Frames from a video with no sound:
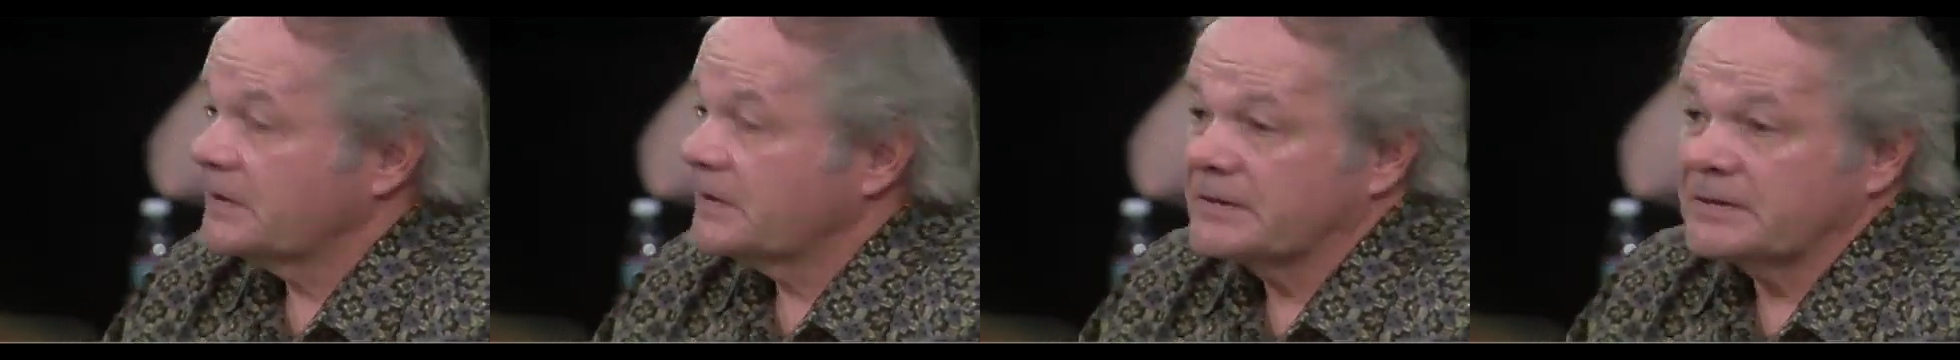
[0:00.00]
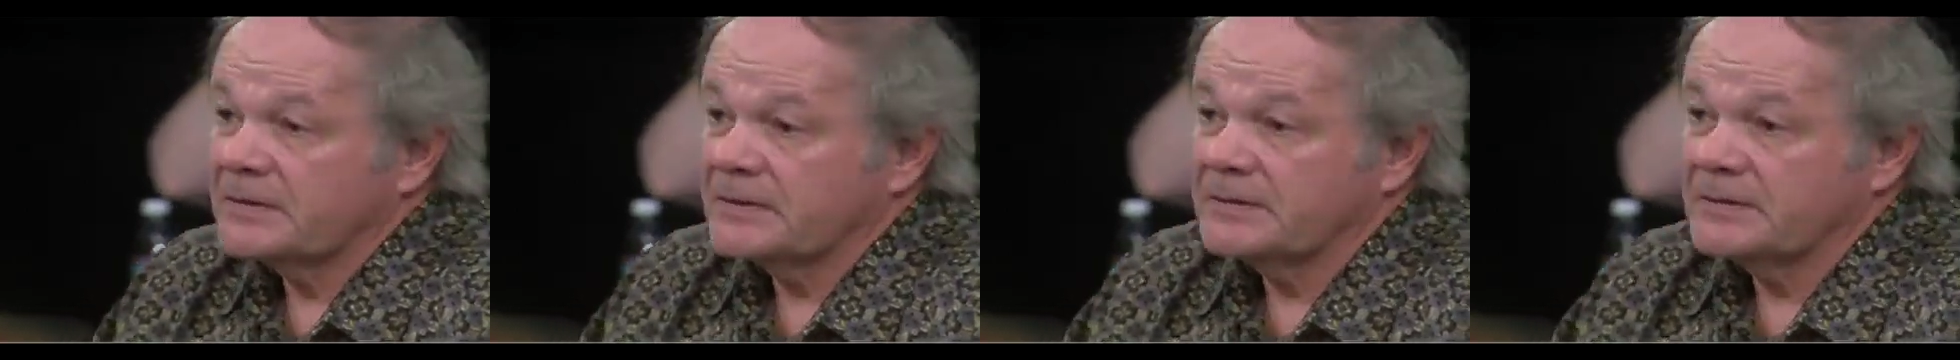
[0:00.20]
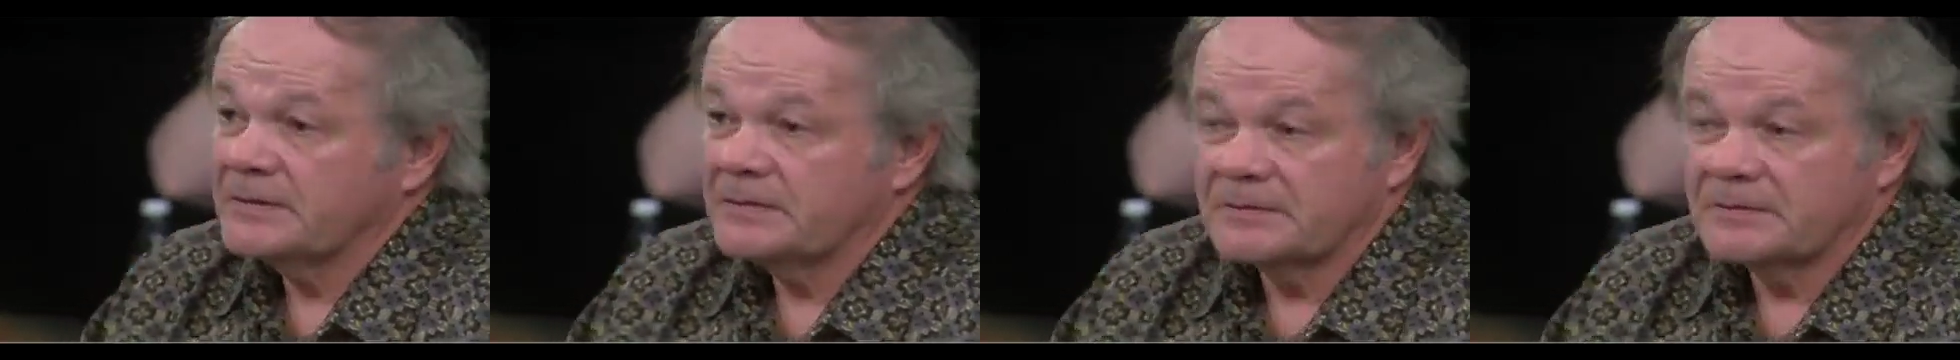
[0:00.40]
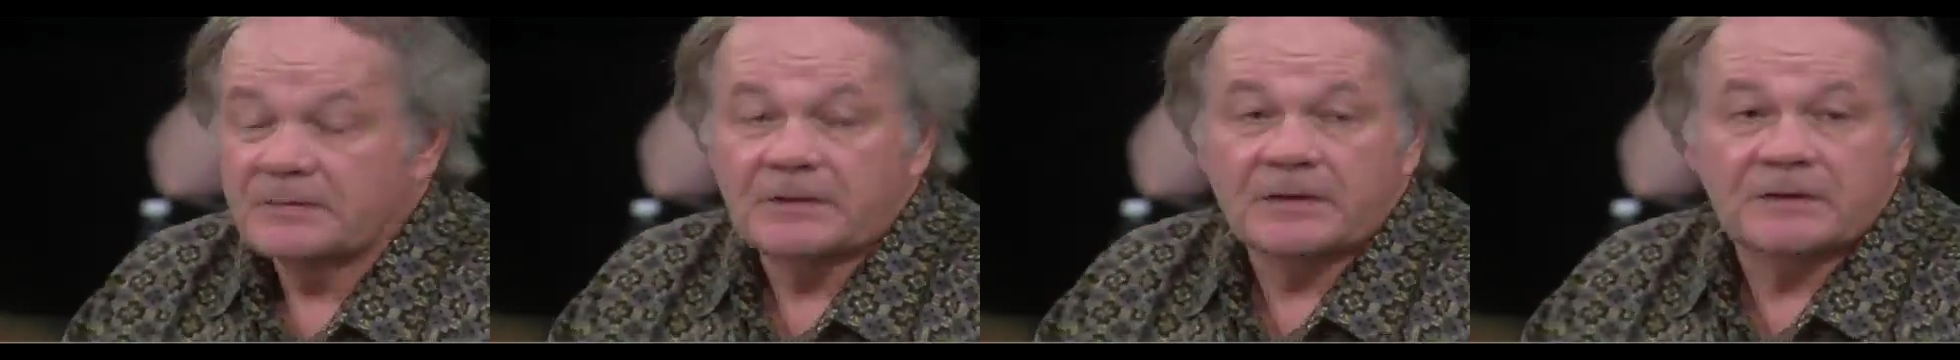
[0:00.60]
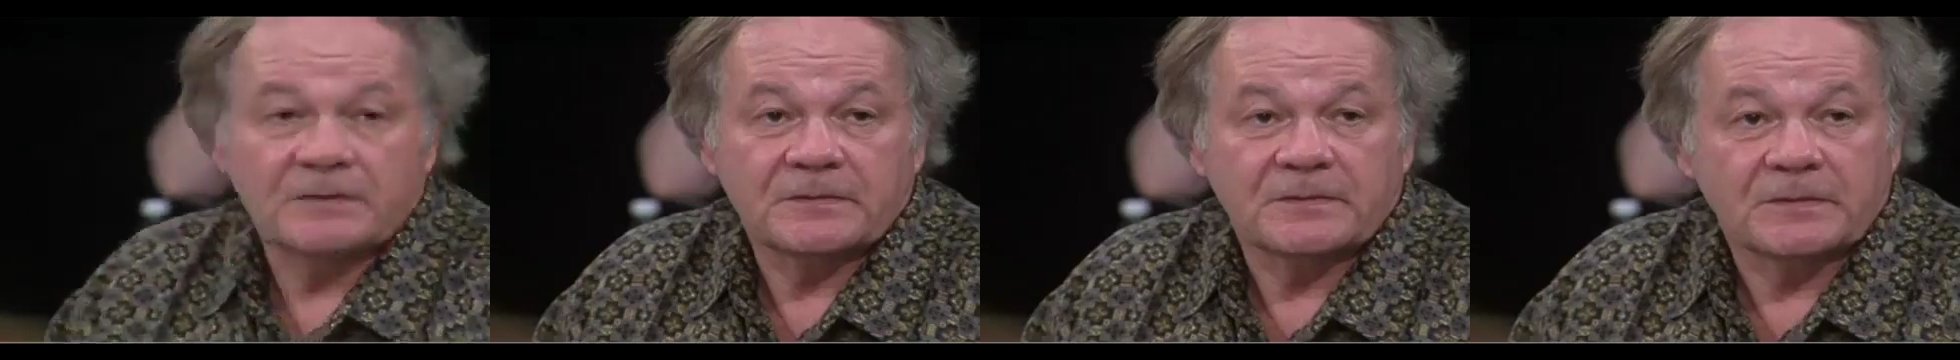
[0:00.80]
and
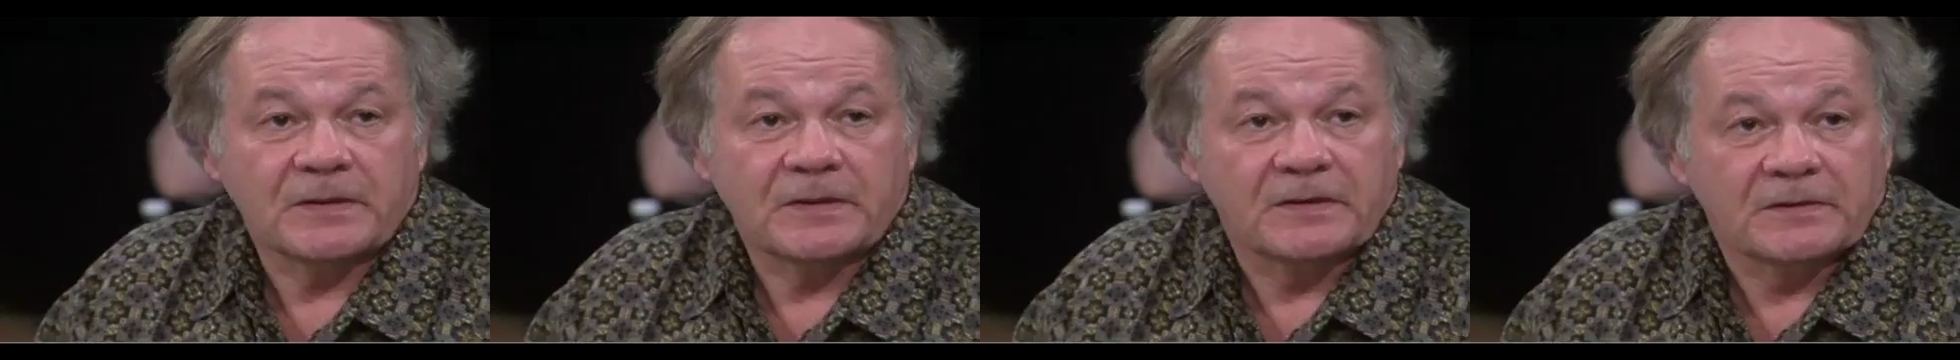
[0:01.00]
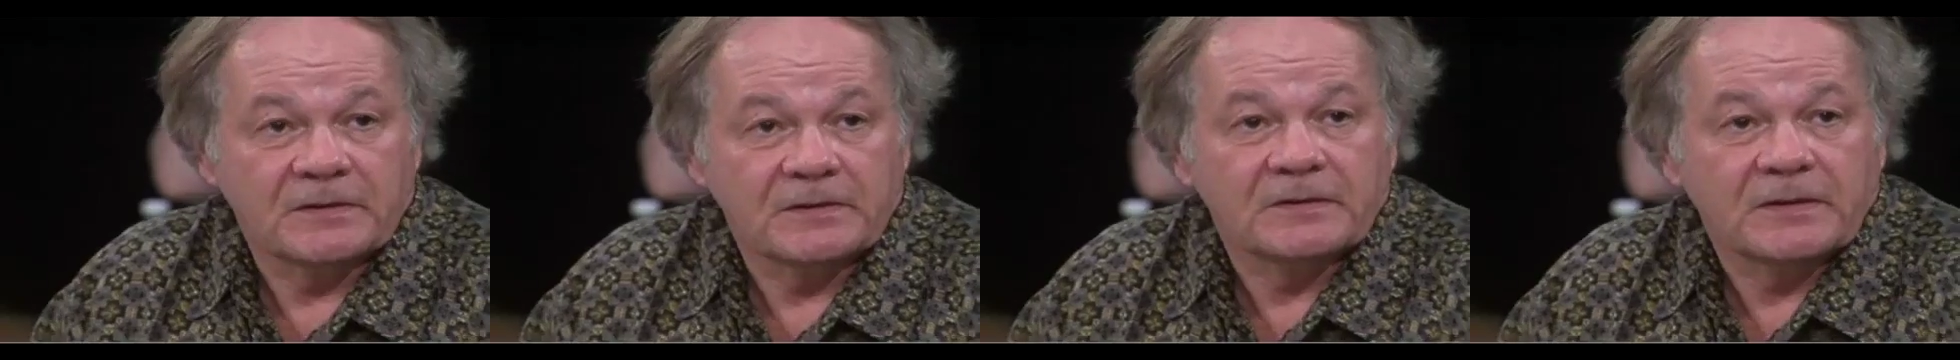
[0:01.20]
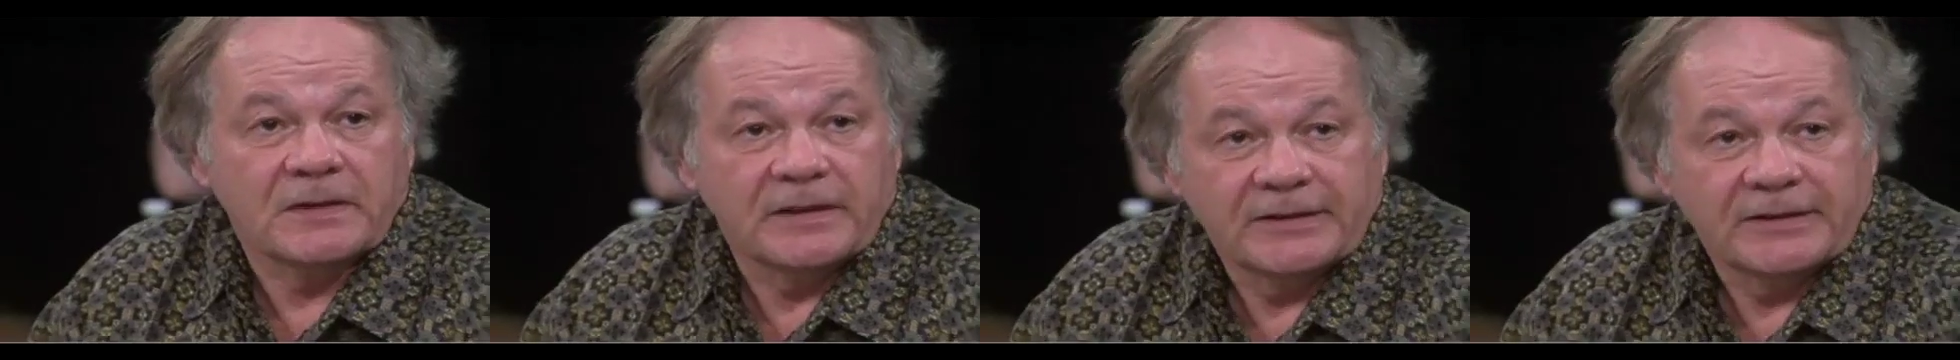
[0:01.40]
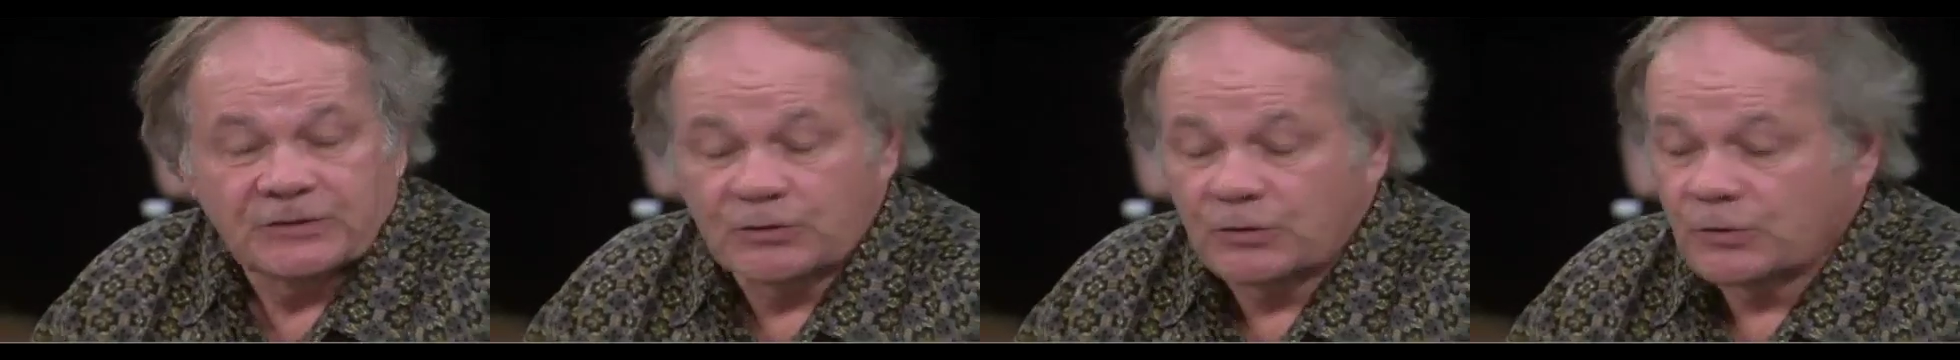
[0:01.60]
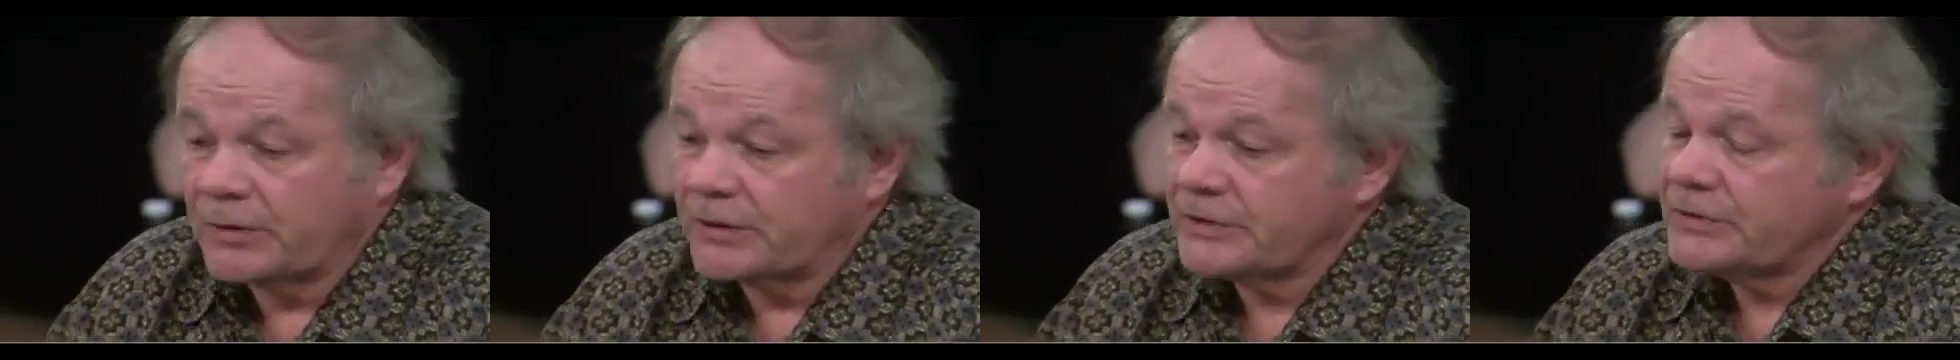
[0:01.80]

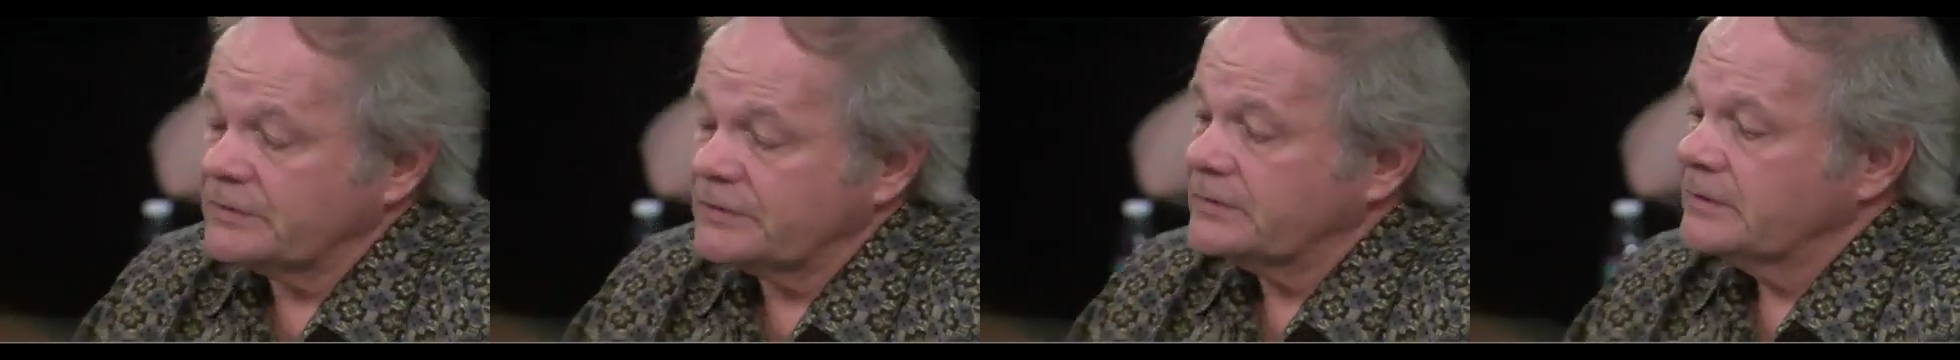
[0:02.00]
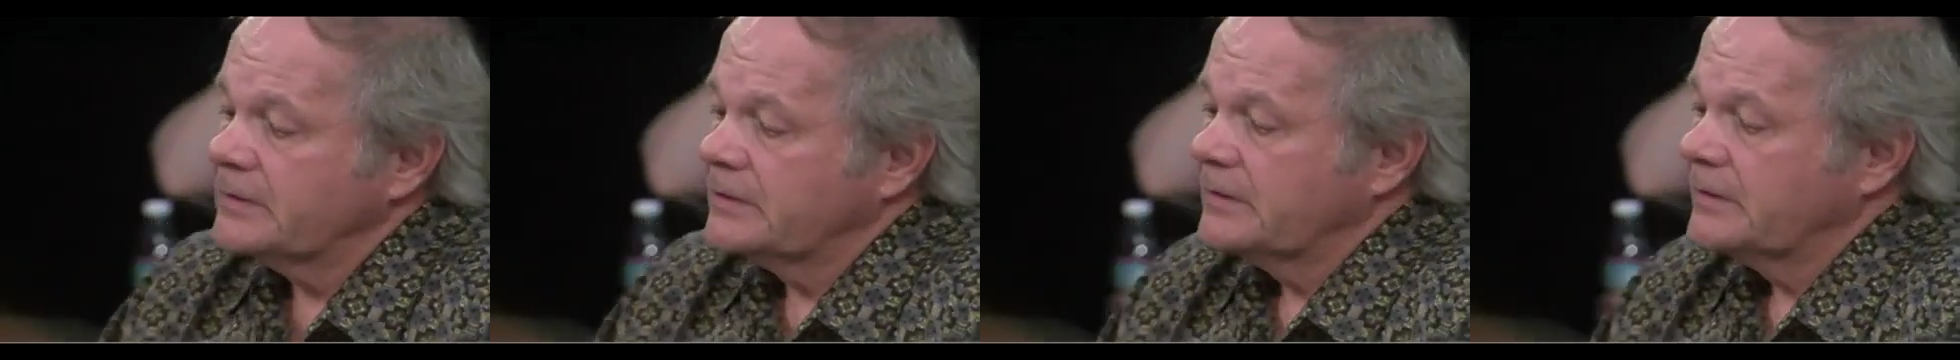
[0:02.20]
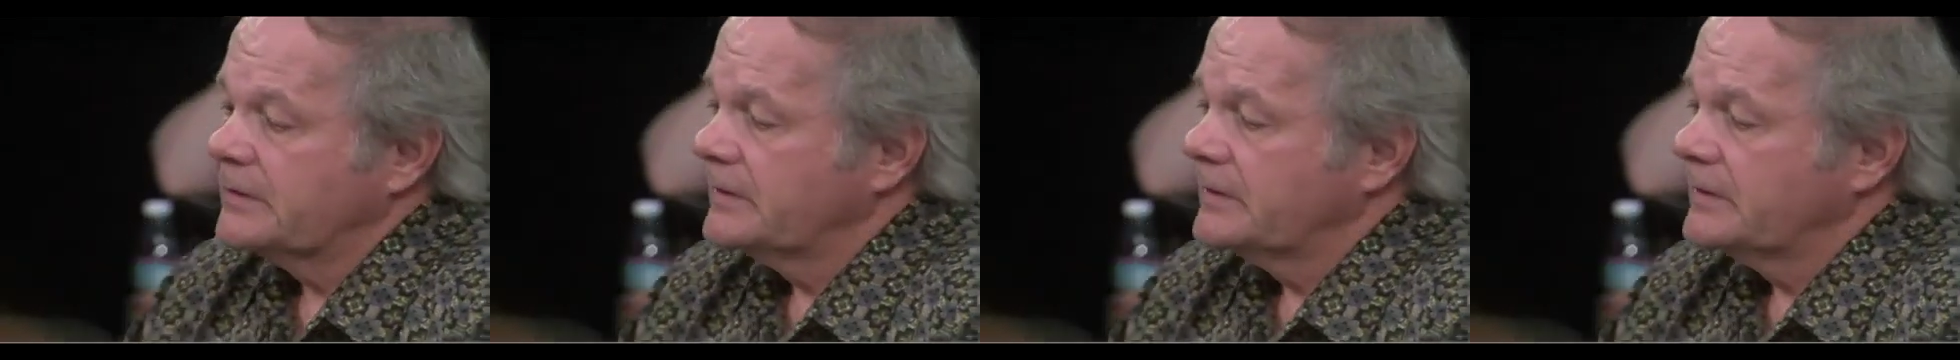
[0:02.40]
ask a question,